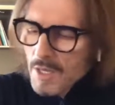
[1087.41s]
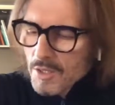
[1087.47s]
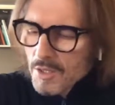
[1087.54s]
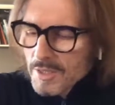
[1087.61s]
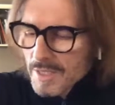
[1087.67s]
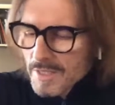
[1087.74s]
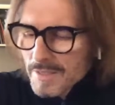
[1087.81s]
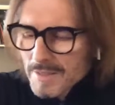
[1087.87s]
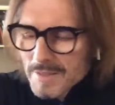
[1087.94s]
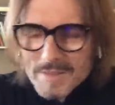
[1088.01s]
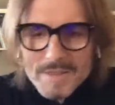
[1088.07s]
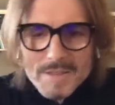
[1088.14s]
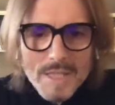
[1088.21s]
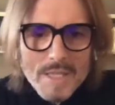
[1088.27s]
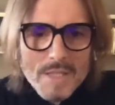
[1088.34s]
Okay,
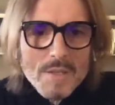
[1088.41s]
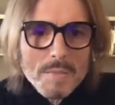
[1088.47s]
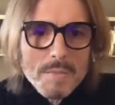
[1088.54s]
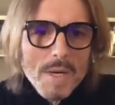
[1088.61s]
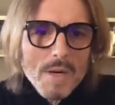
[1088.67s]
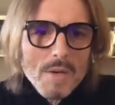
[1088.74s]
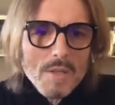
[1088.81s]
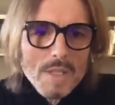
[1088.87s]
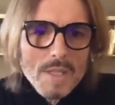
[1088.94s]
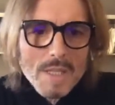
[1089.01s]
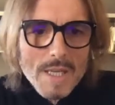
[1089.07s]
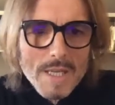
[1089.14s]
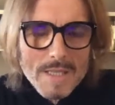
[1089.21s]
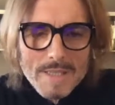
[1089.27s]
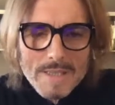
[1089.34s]
thank you, Paula.